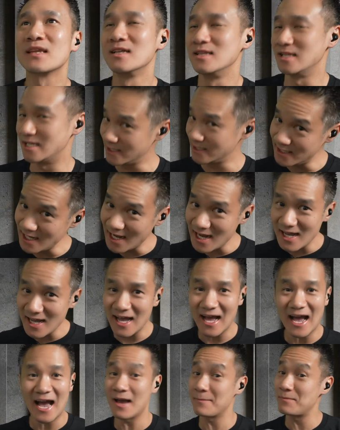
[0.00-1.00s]
Linda,
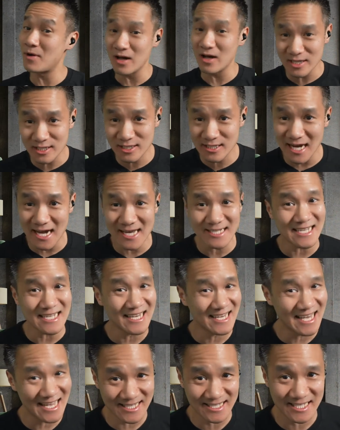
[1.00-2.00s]
I apologize. I
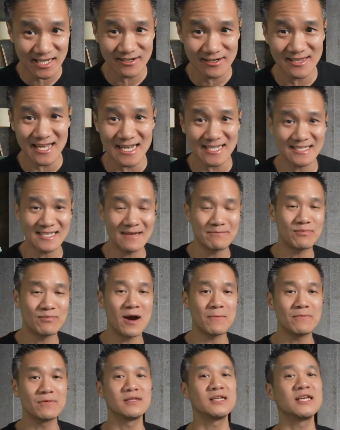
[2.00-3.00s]
can't see your last name
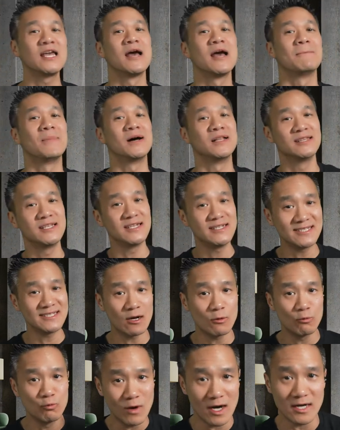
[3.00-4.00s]
properly, but
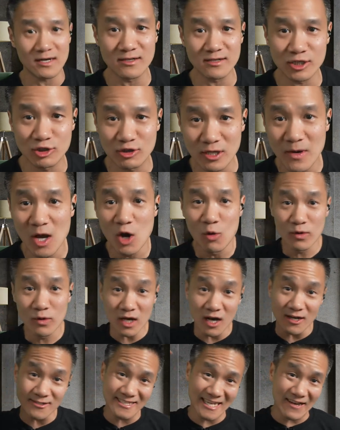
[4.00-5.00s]
Linda, welcome to the stream. We
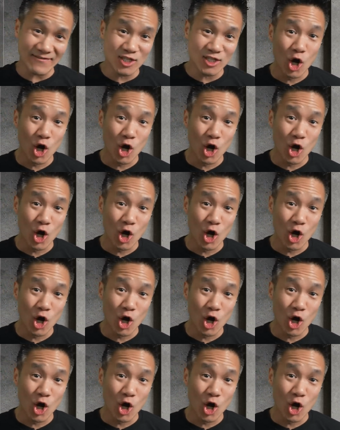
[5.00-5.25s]
also have